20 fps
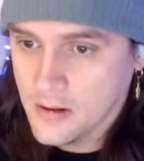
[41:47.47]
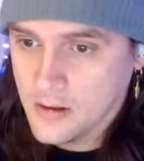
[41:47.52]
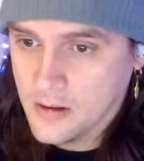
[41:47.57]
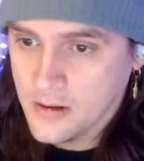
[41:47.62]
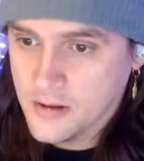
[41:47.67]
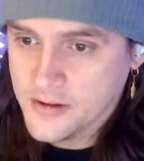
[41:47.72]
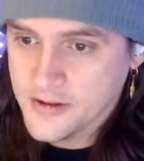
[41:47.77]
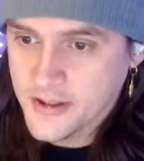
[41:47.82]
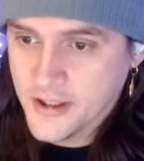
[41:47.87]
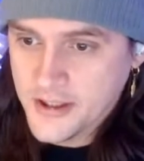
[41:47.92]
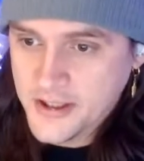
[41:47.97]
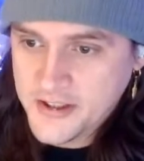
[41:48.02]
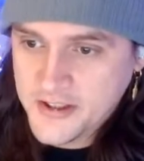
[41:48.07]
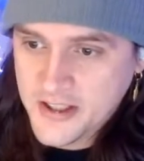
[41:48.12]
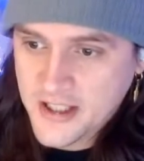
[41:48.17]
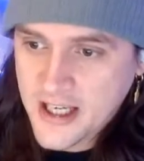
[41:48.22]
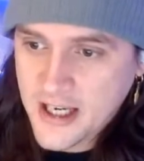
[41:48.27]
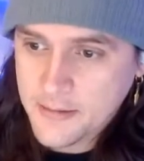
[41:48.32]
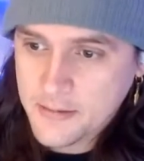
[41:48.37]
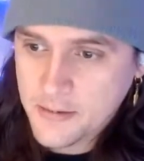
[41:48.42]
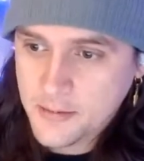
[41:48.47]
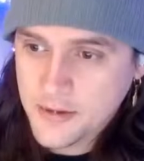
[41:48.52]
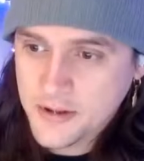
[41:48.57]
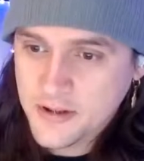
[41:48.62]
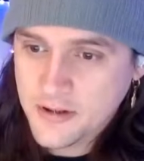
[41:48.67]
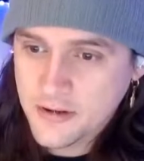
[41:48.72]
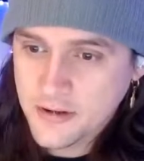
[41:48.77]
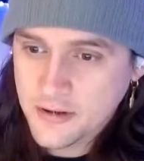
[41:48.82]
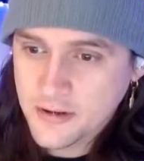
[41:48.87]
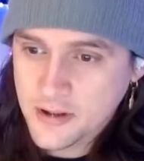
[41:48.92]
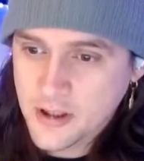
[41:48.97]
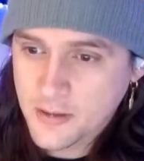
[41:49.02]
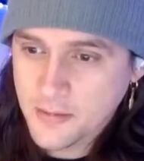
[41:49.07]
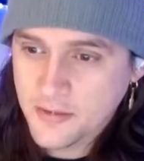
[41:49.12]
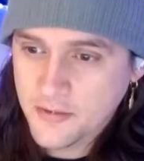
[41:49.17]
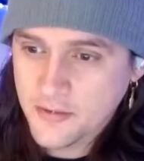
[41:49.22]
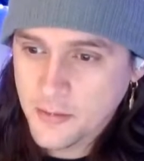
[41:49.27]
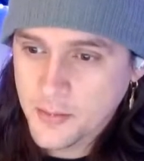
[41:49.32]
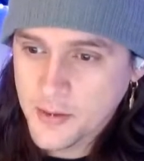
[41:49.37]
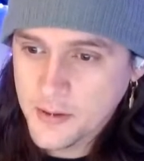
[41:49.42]
Son isn't captain material coming
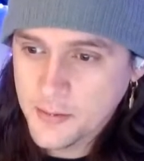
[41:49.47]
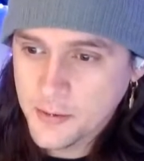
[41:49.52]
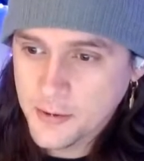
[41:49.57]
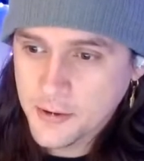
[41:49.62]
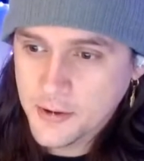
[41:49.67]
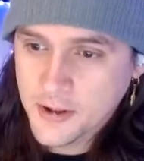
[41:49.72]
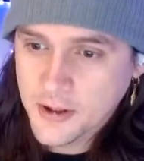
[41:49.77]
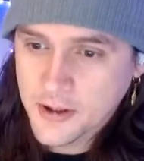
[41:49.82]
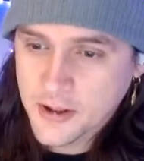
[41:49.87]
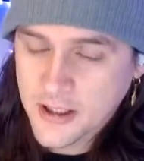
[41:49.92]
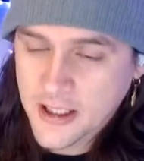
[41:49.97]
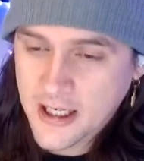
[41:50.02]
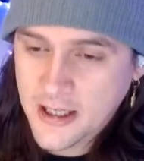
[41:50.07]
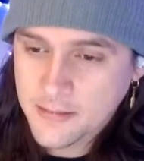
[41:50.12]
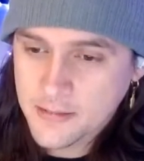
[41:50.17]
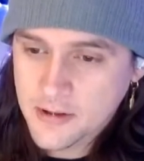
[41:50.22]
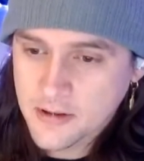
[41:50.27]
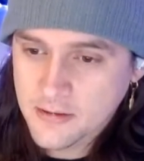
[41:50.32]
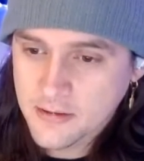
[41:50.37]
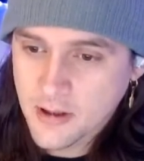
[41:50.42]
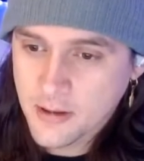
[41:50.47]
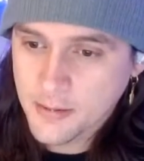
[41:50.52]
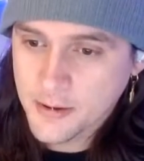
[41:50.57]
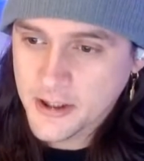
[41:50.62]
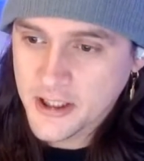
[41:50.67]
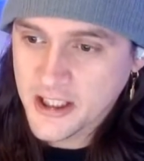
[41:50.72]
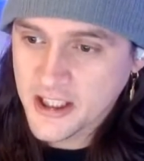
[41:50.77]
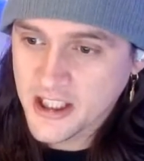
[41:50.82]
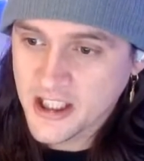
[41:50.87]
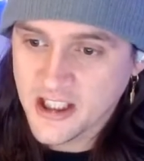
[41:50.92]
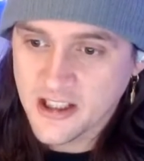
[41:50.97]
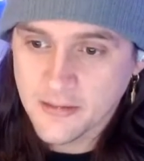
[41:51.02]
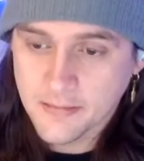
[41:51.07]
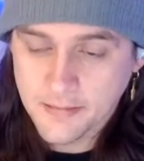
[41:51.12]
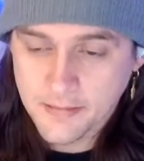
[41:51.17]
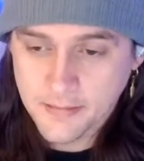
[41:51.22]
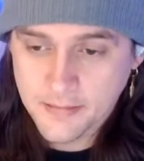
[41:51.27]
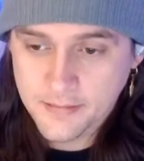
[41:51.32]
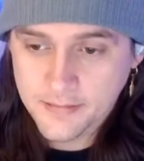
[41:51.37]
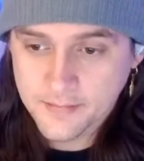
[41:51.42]
from people who couldn't captain a rubber dinghy.
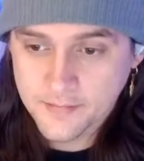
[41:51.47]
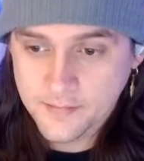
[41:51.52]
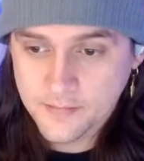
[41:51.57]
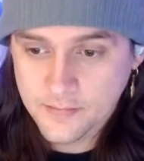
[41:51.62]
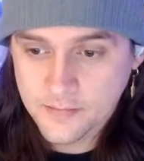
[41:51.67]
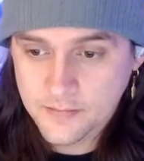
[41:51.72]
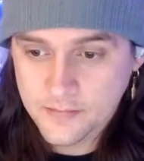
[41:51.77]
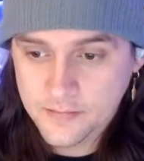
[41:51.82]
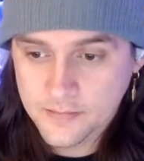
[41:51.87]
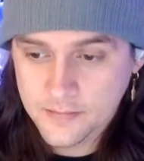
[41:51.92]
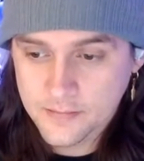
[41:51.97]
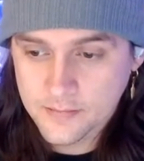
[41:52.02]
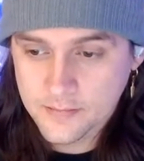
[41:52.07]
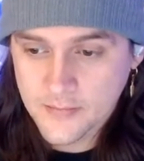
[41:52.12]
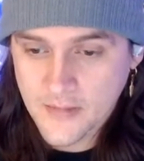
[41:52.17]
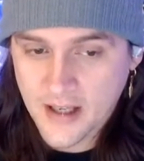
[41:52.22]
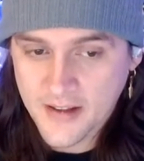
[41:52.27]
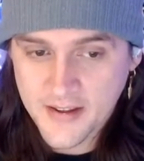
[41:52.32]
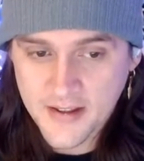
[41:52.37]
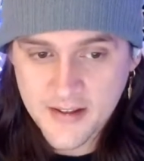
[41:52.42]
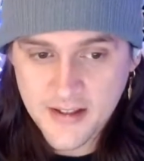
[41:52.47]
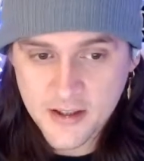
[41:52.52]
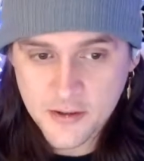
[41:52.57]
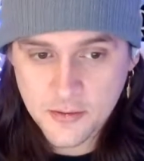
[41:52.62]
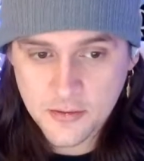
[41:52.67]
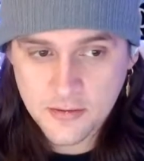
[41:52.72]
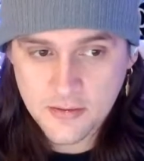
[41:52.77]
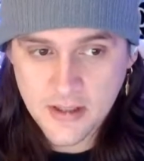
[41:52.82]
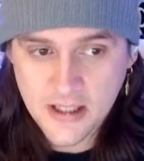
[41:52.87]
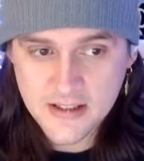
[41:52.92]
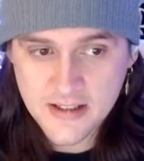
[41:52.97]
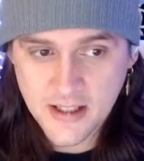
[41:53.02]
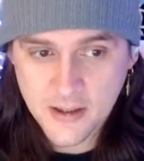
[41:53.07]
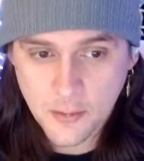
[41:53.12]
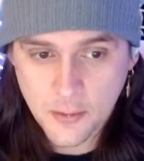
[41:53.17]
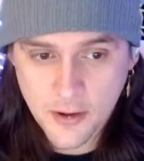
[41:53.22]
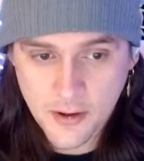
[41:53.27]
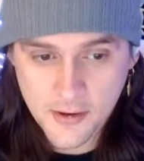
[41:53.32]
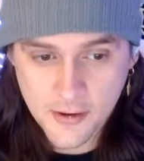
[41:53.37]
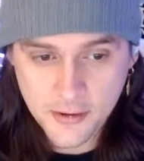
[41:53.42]
I think that's like
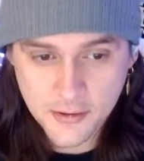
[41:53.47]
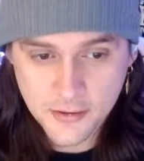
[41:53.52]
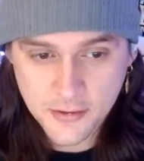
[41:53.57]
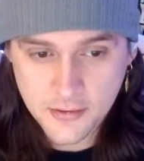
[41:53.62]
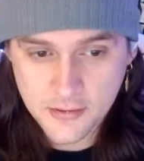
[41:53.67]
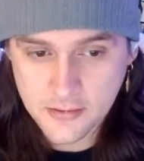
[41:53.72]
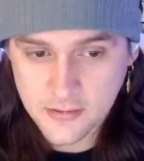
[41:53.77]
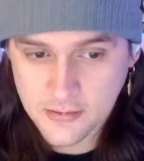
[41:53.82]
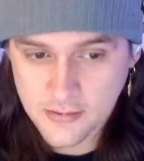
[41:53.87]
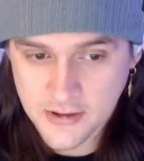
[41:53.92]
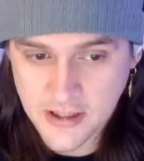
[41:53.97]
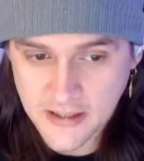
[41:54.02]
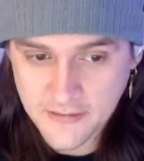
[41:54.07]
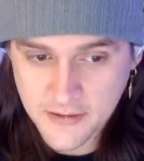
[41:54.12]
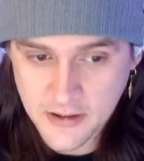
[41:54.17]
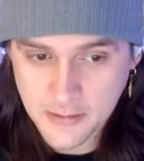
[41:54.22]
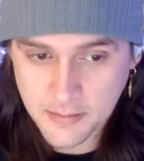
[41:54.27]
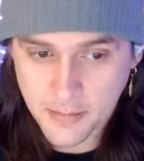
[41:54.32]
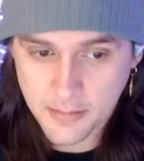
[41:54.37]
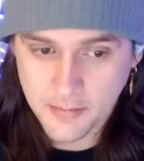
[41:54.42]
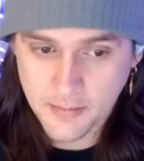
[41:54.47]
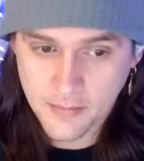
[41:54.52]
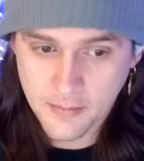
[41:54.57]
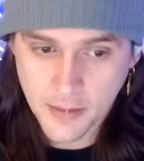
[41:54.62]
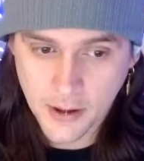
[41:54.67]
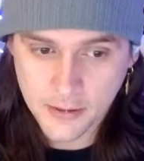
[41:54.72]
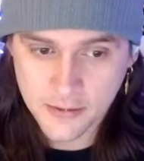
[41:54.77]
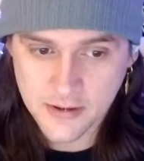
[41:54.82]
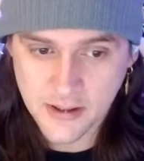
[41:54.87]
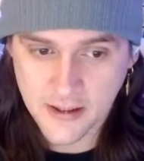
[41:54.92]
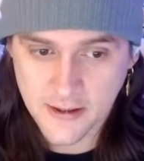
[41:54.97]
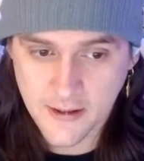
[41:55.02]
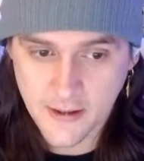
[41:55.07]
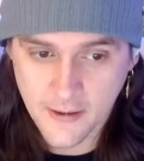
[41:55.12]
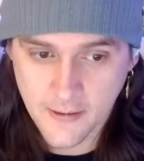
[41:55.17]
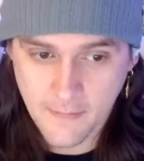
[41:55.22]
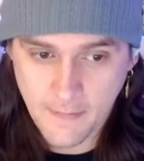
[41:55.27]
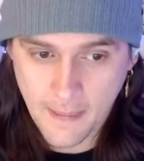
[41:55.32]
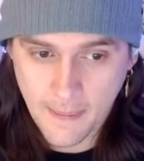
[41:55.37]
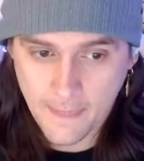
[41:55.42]
one of those safety boats, like
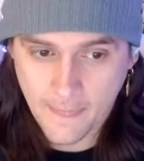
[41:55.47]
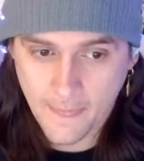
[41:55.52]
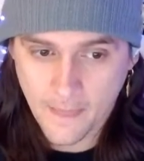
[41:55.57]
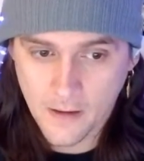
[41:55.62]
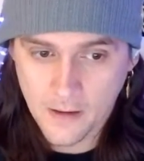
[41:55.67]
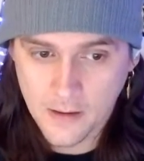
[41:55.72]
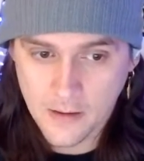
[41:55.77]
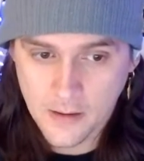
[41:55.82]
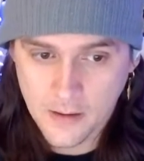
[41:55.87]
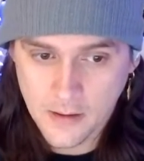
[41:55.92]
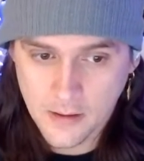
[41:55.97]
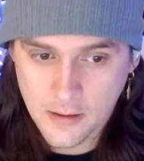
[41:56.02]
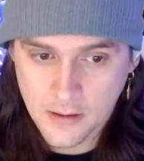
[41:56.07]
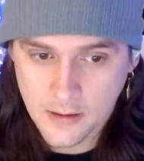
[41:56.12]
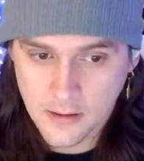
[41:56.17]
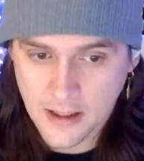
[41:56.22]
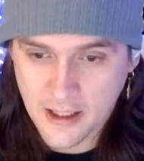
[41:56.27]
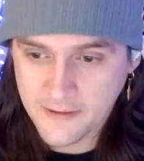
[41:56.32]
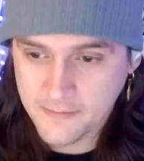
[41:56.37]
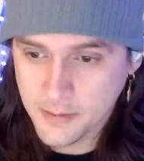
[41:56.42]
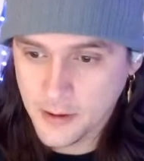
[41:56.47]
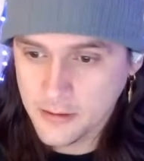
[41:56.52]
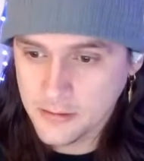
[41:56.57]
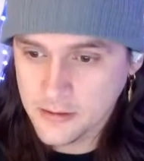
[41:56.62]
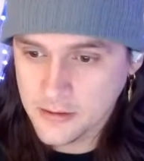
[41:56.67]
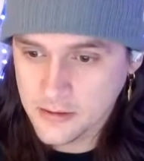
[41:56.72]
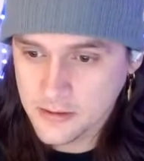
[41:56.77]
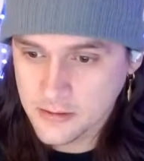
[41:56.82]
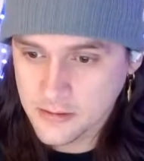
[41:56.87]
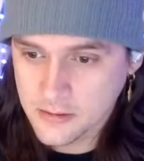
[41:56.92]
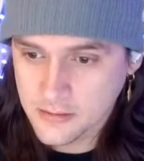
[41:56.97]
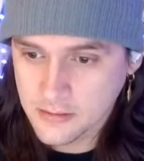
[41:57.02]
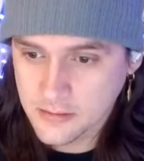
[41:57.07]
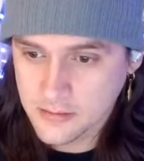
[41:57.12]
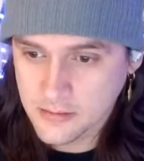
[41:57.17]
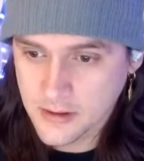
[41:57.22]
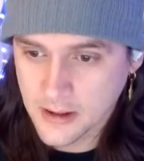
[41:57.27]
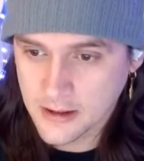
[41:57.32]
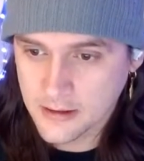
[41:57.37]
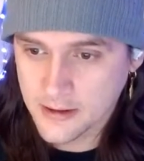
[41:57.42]
the lifeboats.
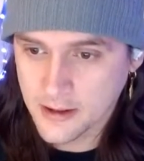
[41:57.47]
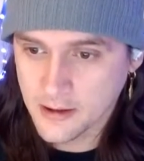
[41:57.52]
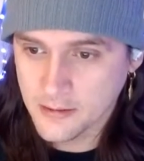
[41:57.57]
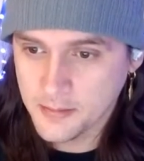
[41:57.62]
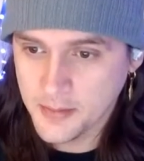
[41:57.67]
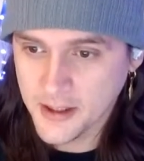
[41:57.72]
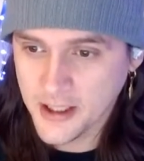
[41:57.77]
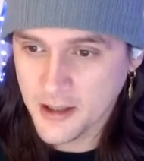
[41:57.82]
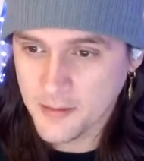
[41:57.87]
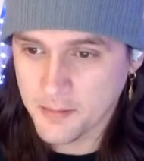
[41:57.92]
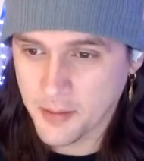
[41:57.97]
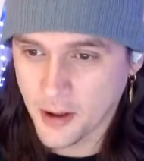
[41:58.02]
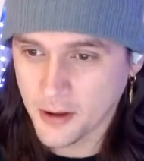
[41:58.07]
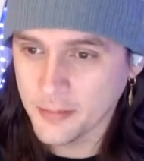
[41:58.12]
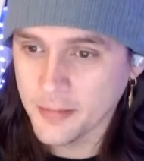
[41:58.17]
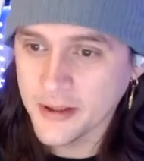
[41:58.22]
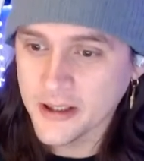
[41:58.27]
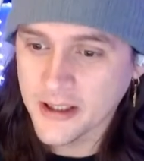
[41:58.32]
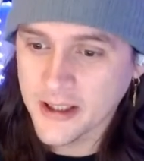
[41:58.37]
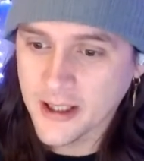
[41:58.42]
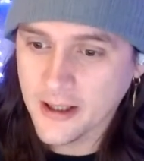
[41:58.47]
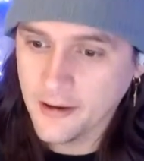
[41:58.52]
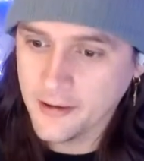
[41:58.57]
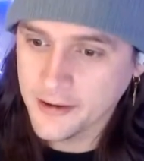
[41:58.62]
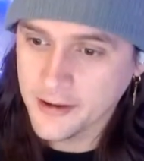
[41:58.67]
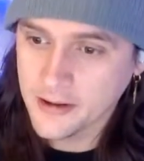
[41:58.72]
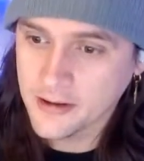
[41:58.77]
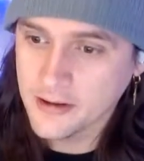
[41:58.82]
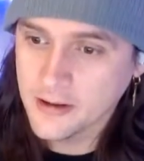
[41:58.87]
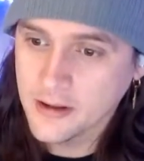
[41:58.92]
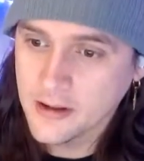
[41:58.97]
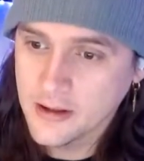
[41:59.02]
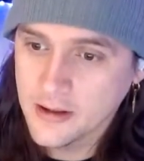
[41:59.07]
I don't know. Big up Ball Bean Counter.